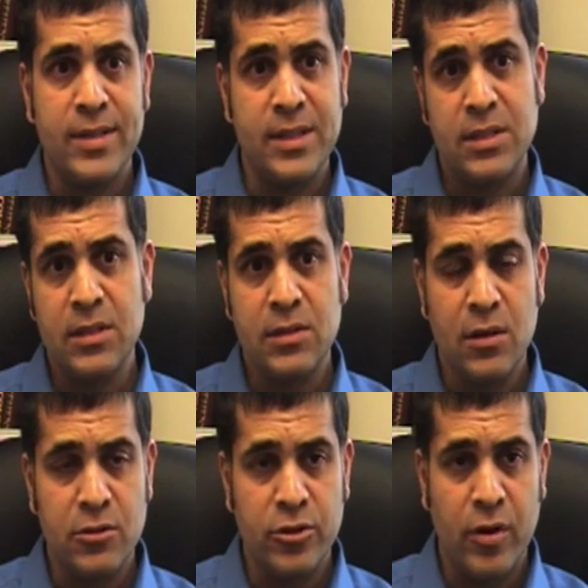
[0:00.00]
assistant
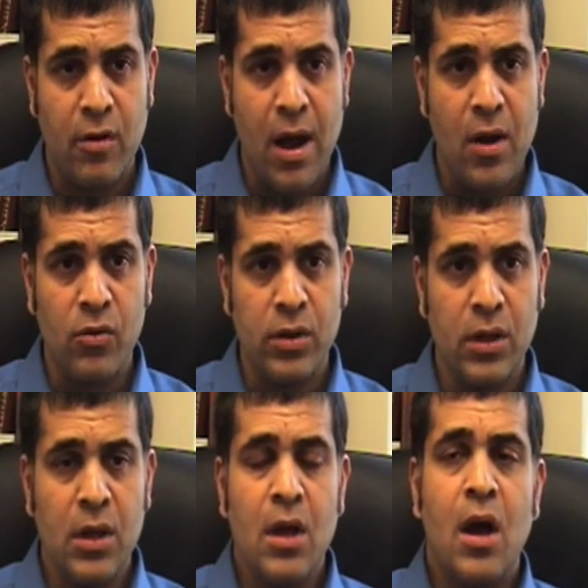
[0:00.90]
surgeon around.
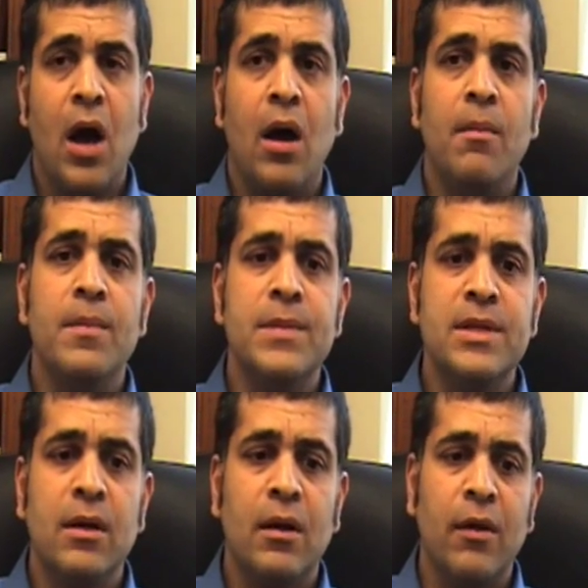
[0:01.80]

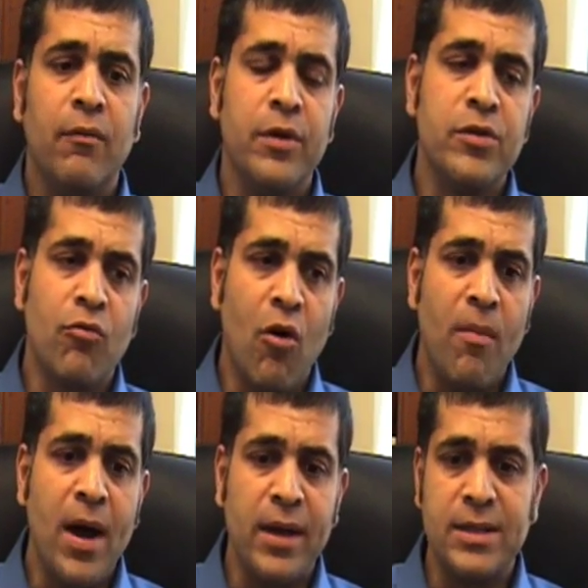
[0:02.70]
With the
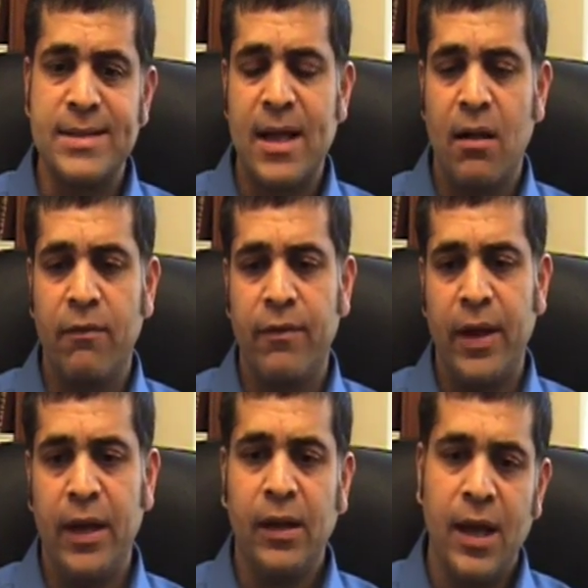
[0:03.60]
robot itself,
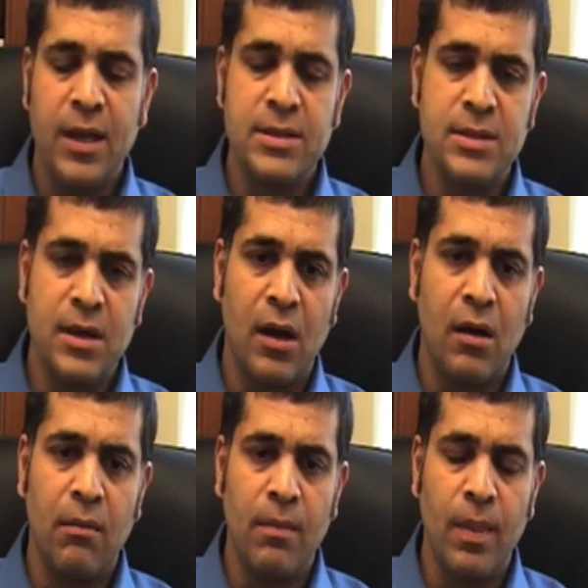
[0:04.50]
in case
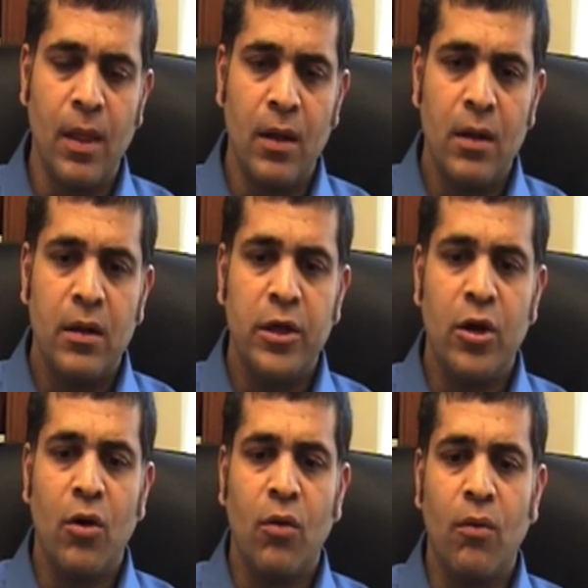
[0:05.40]
you
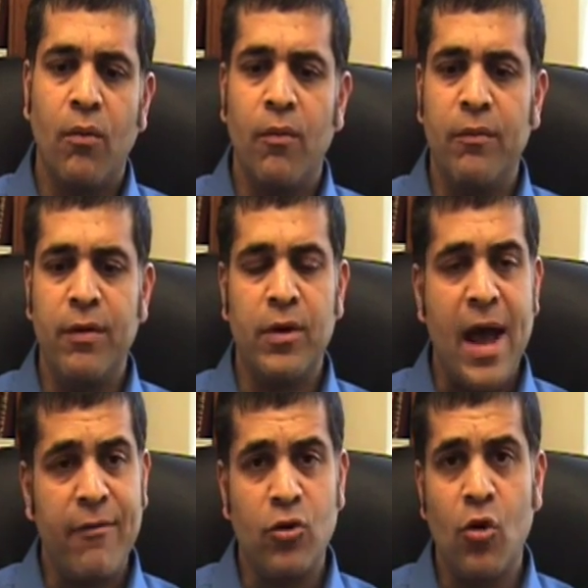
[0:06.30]
know, we would
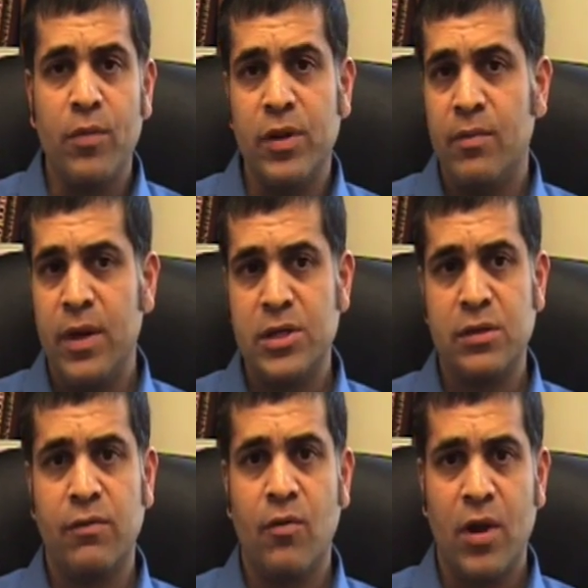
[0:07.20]
have to open the
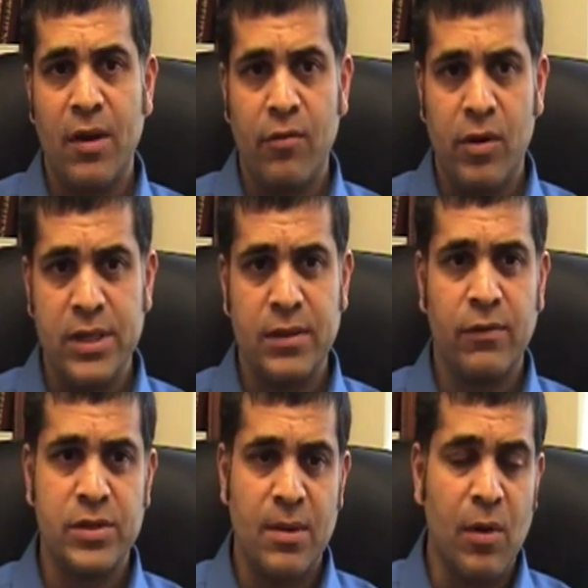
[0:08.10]
patient for whatever reason,
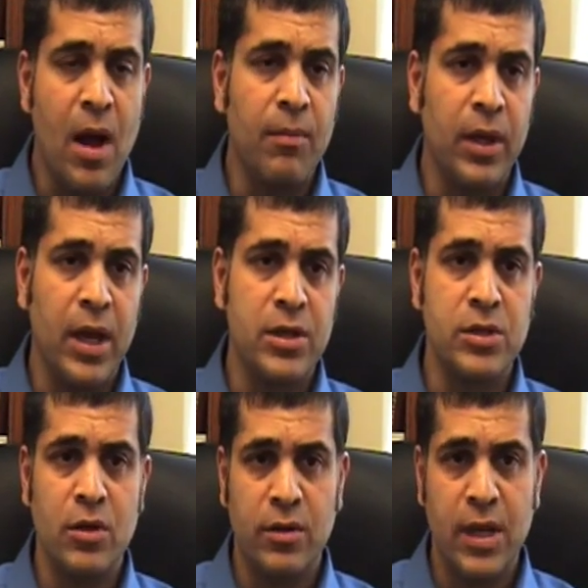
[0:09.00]
for some
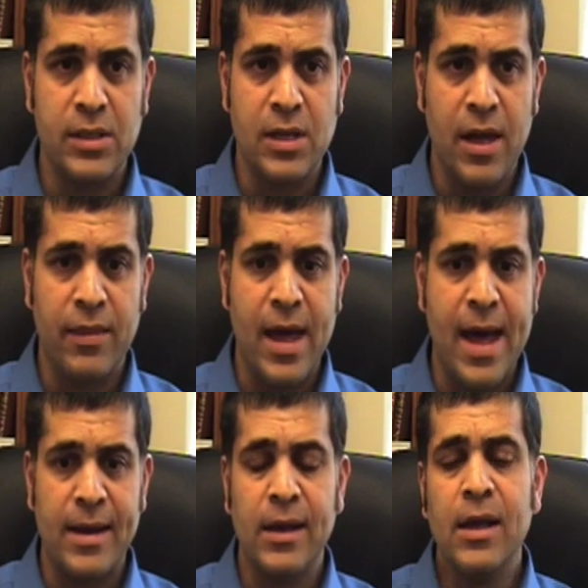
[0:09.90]
complication or things like
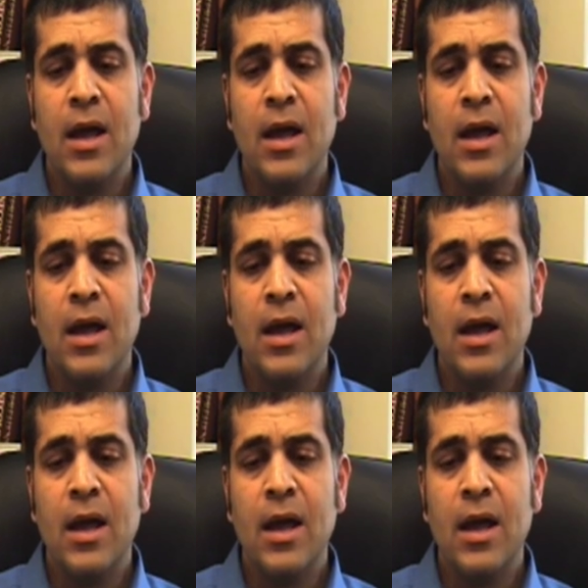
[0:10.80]
that,